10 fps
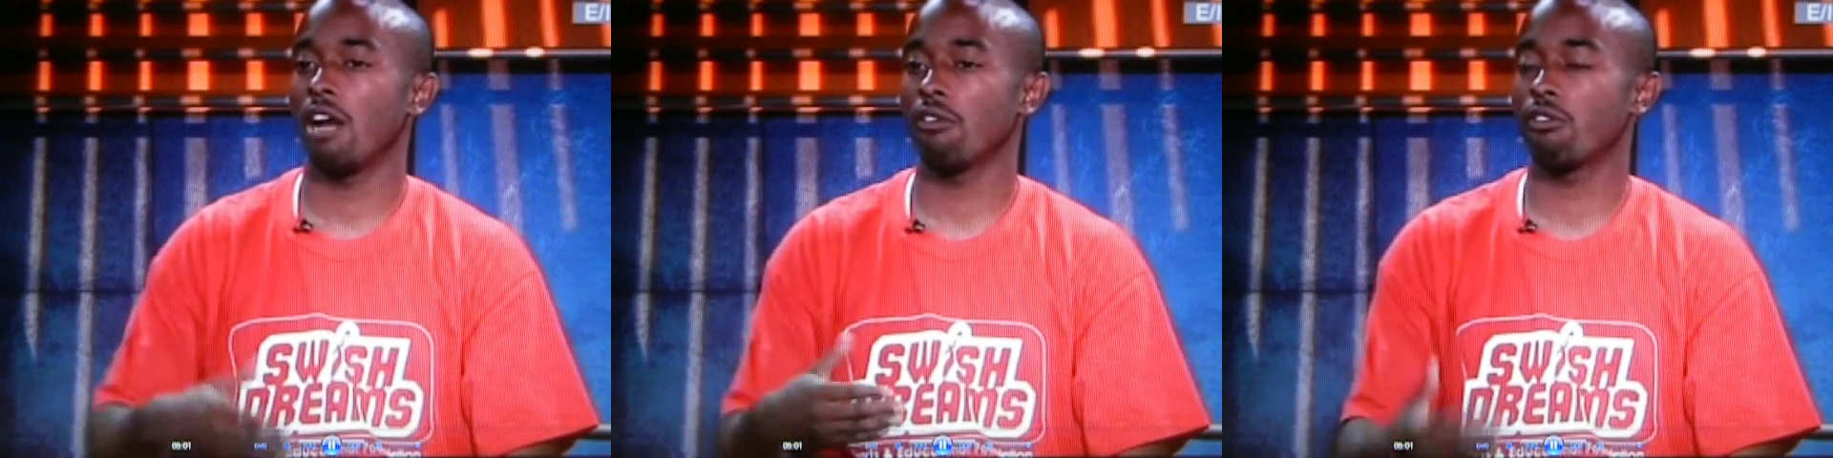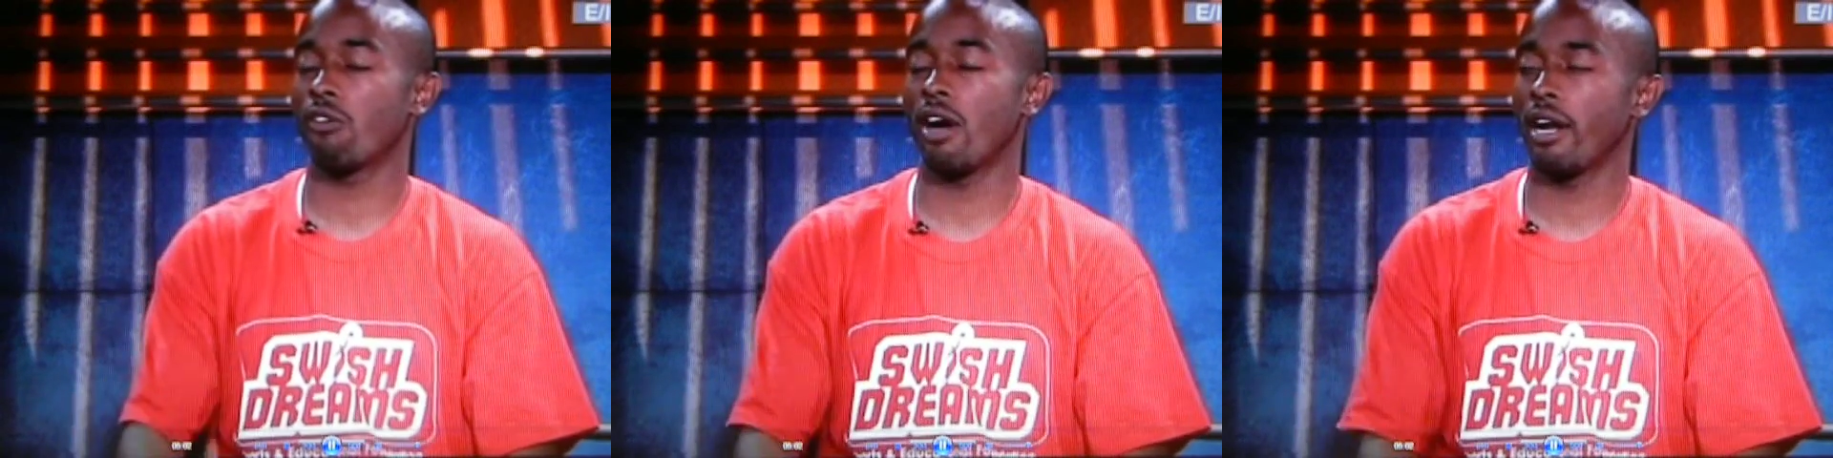
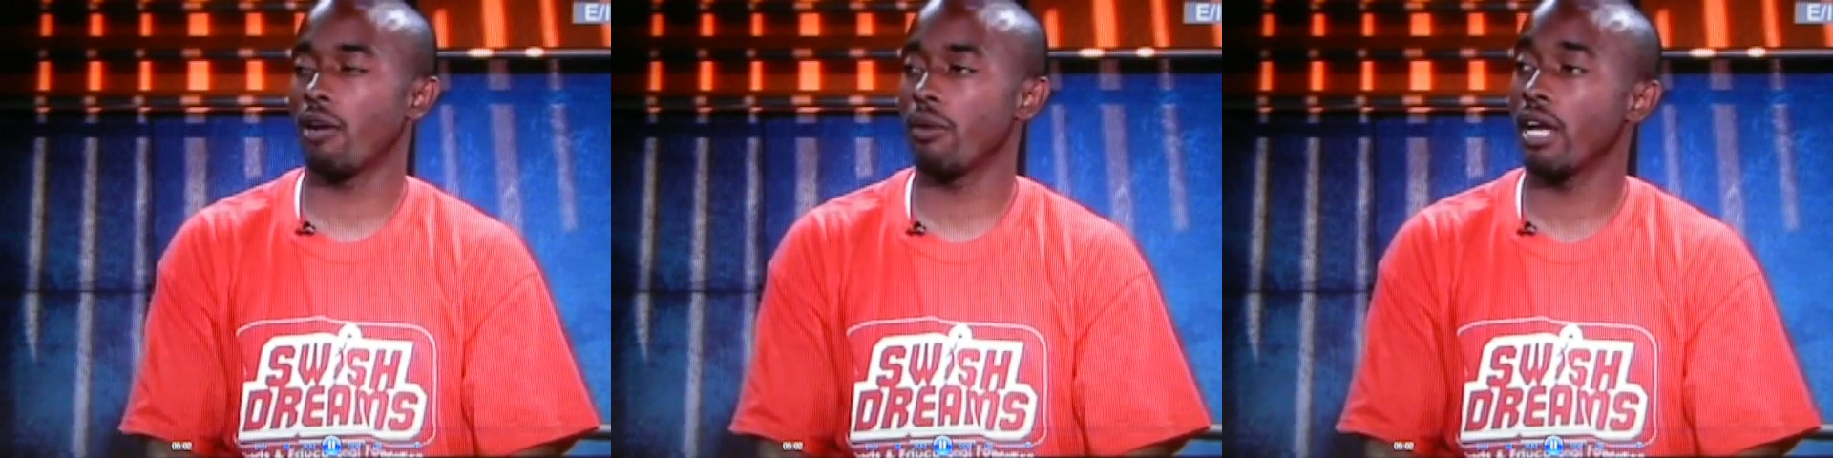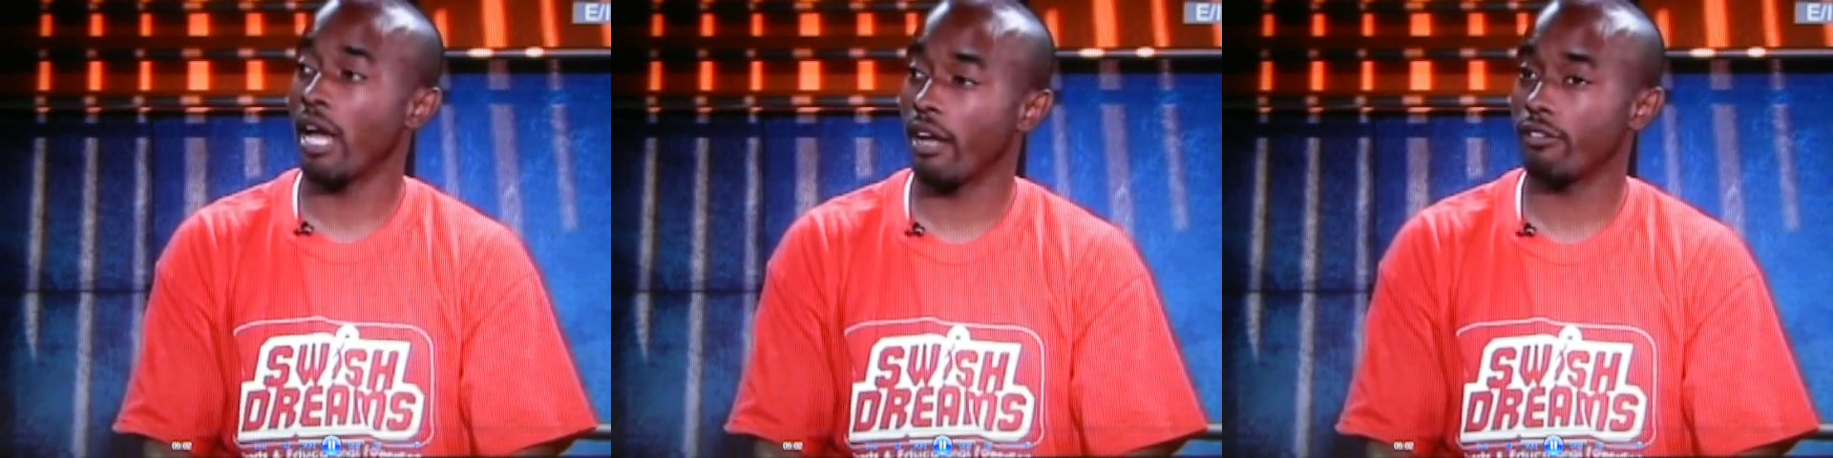Every Friday,
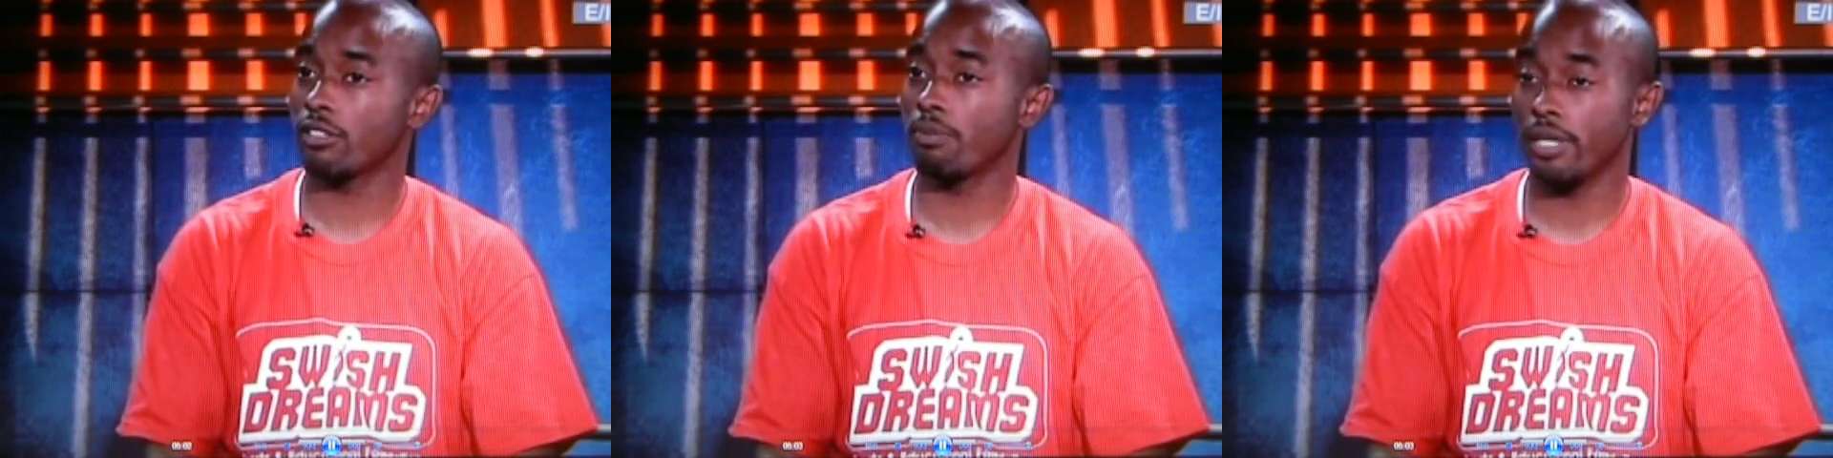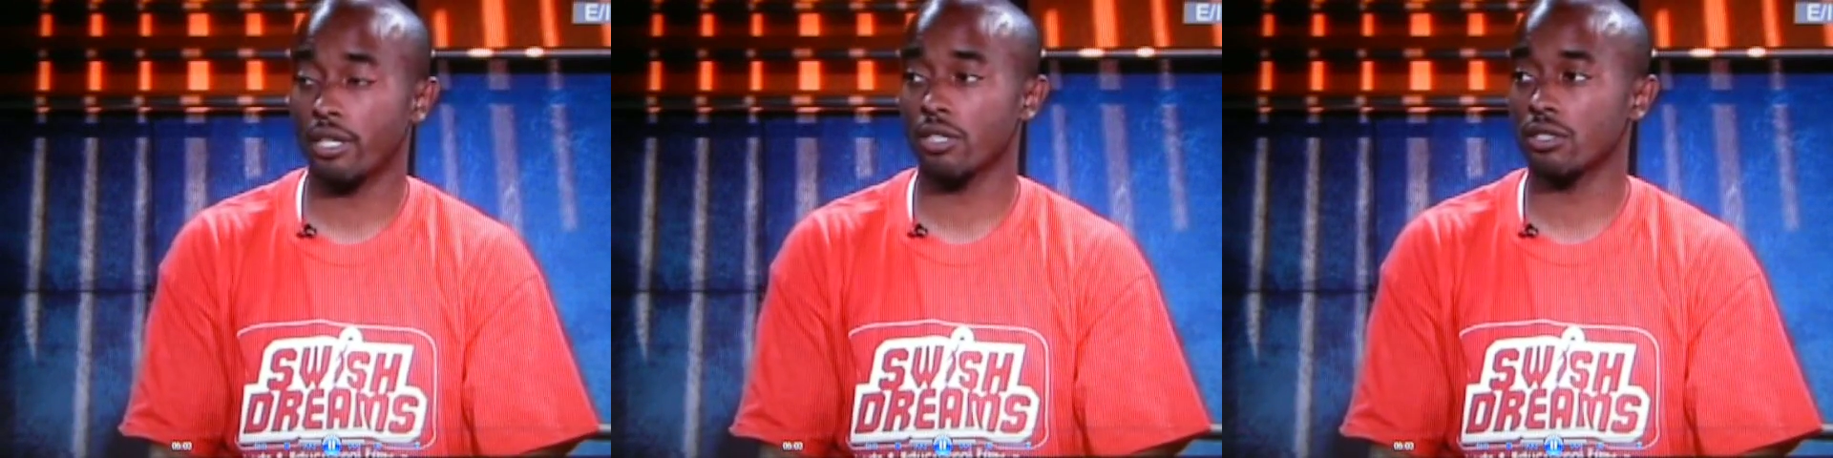we have
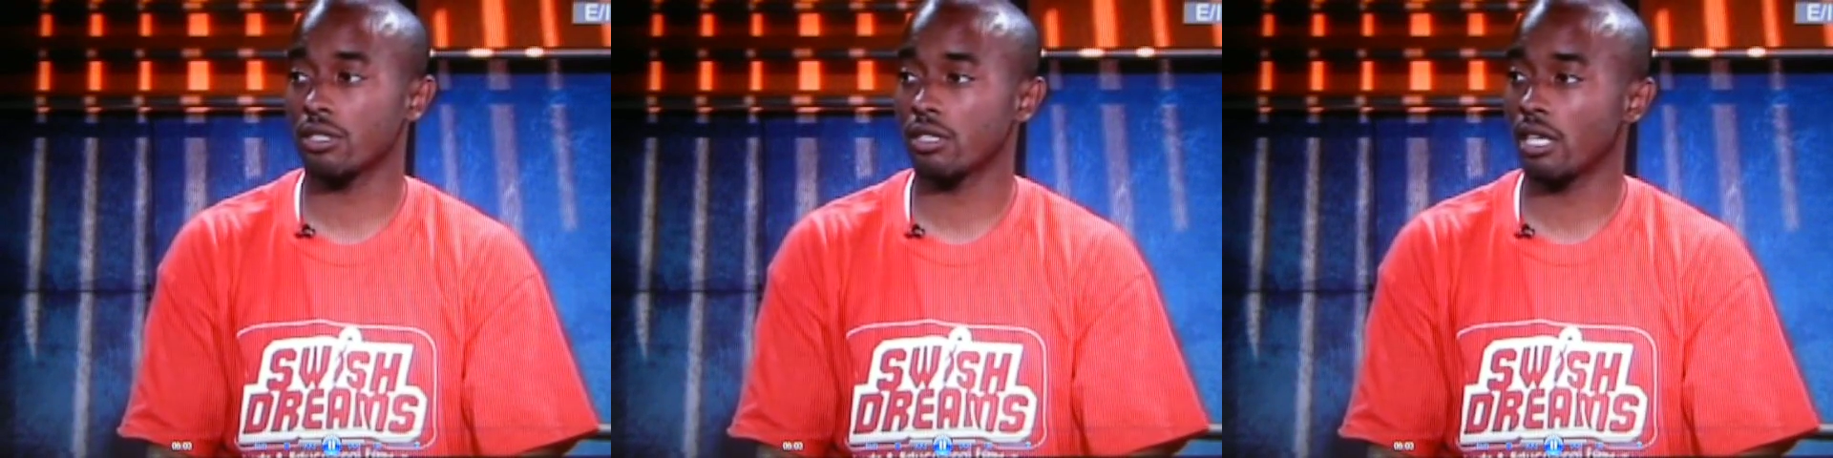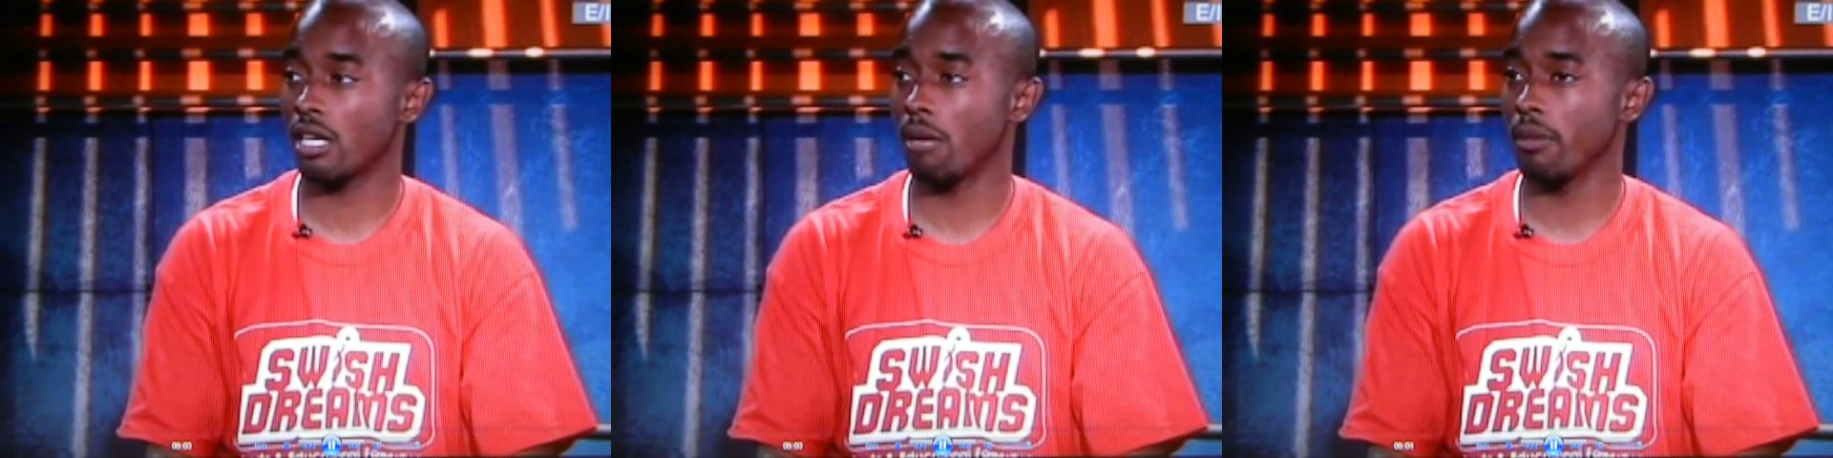speakers.
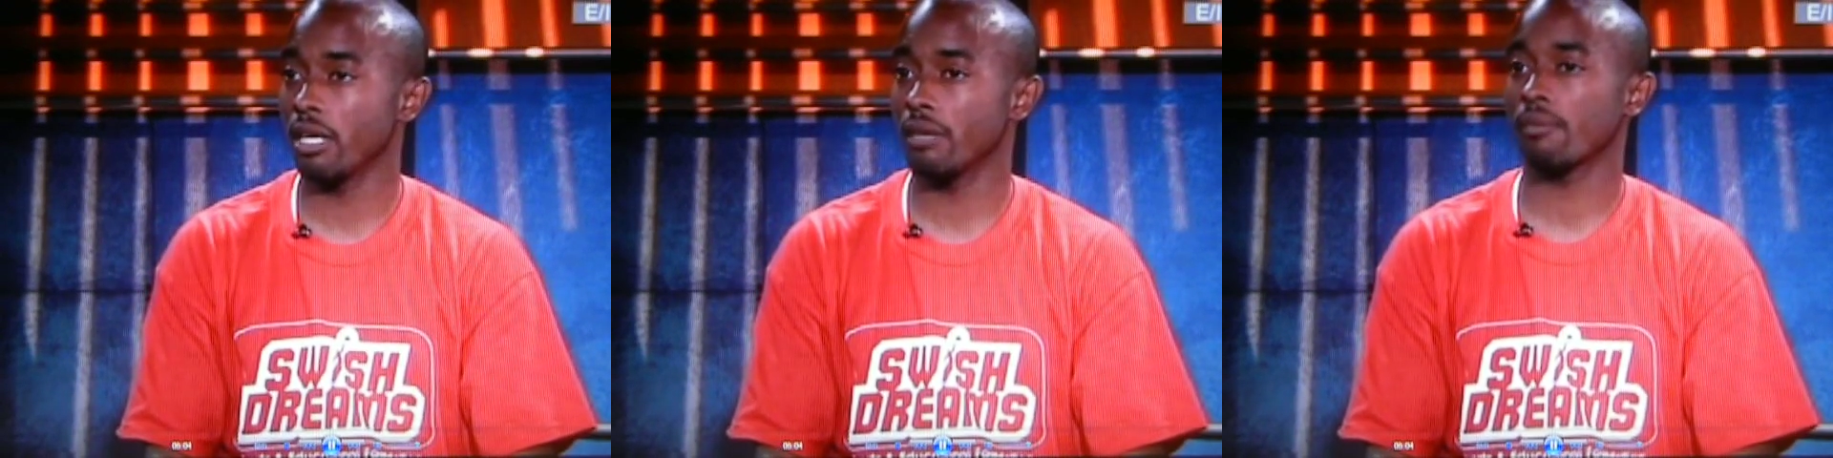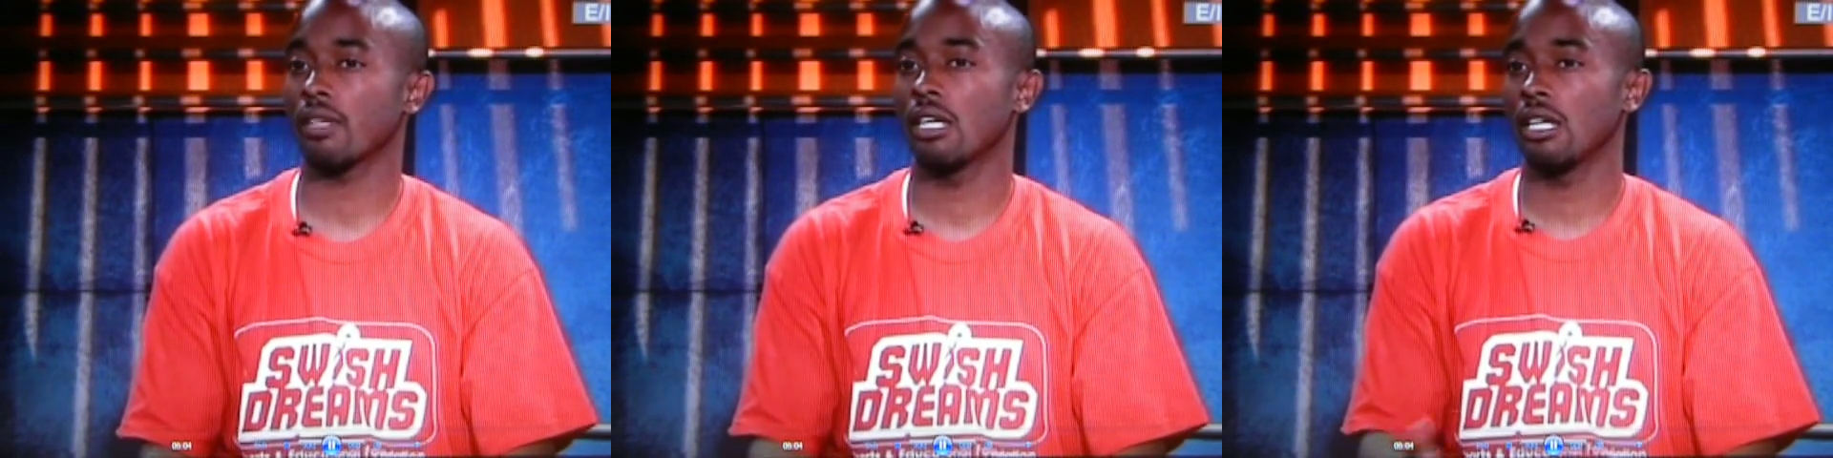They come in.